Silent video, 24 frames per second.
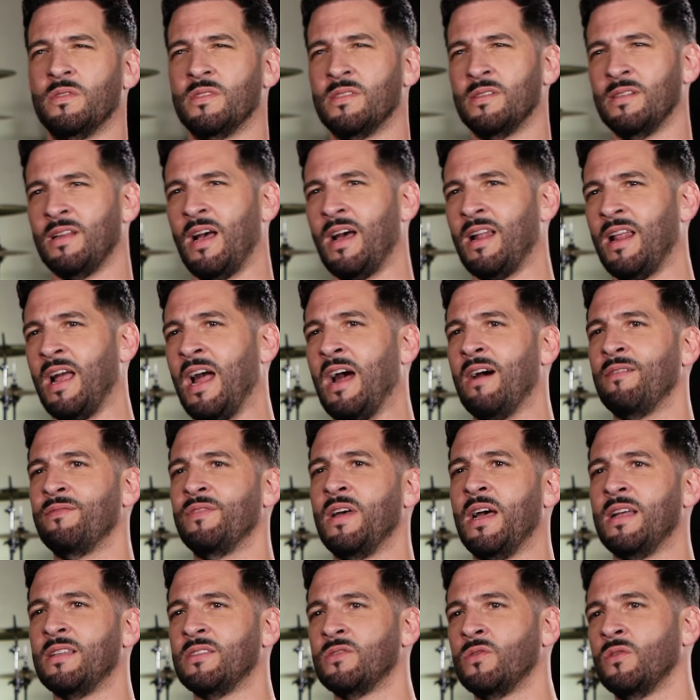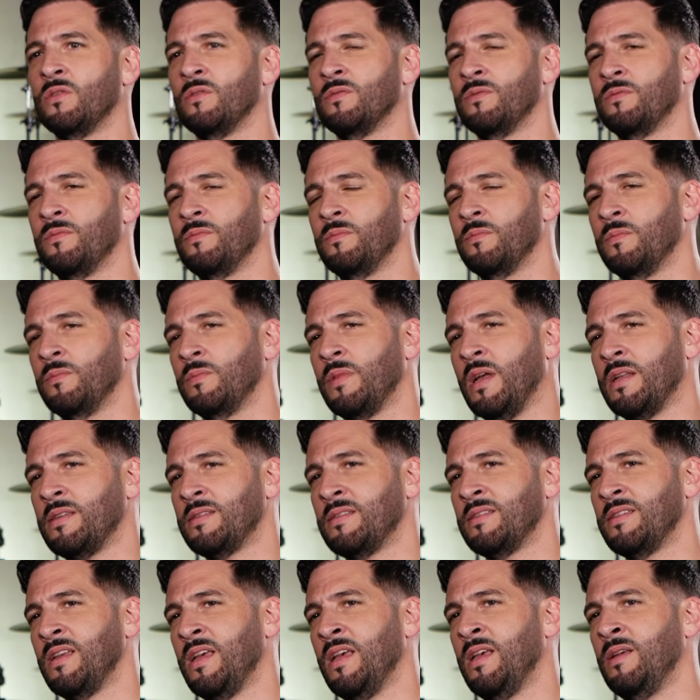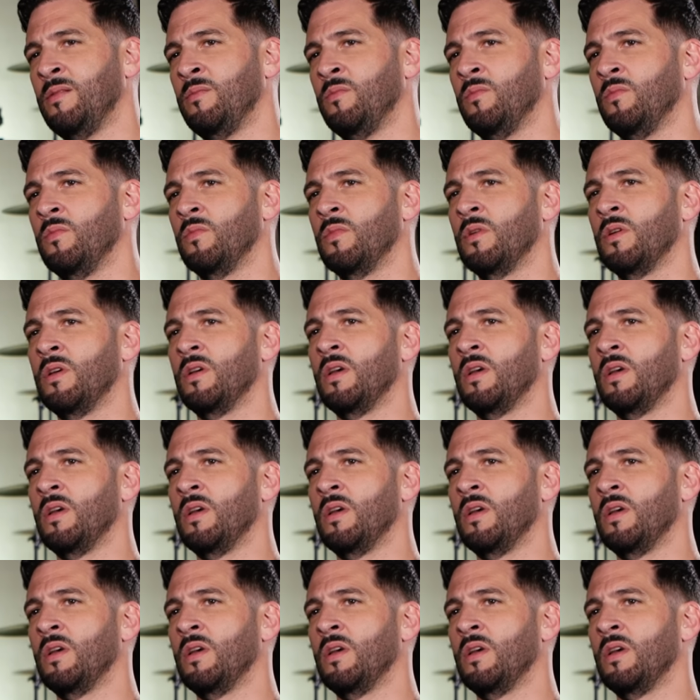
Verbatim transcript: to not have that sort of that same